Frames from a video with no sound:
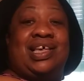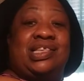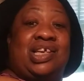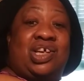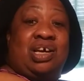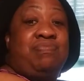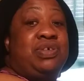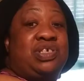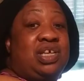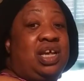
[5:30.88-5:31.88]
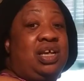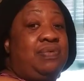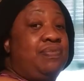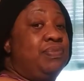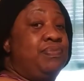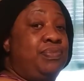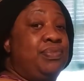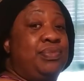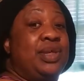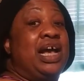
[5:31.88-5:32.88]
it's a good machine.
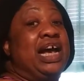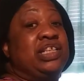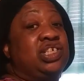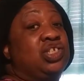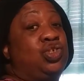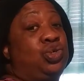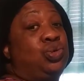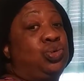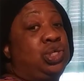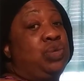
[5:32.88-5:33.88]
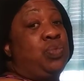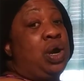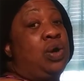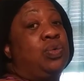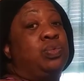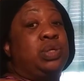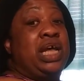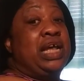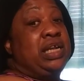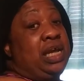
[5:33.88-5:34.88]
Mm-hmm. I just used it wrong
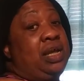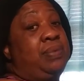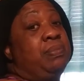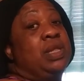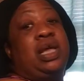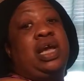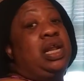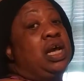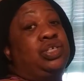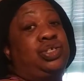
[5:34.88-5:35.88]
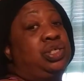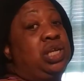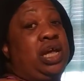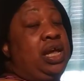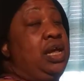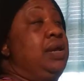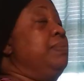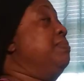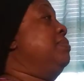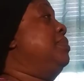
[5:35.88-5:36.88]
that day, and I shouldn't have had.
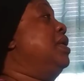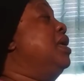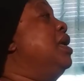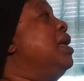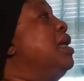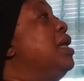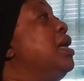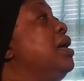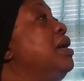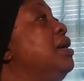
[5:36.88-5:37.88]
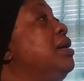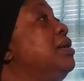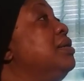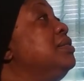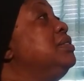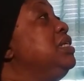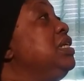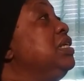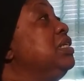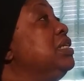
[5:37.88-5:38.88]
Uh,
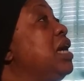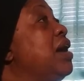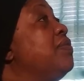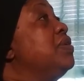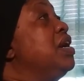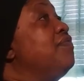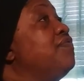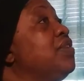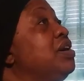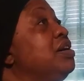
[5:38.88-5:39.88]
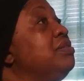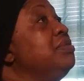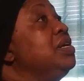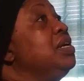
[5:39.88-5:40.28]
then I left from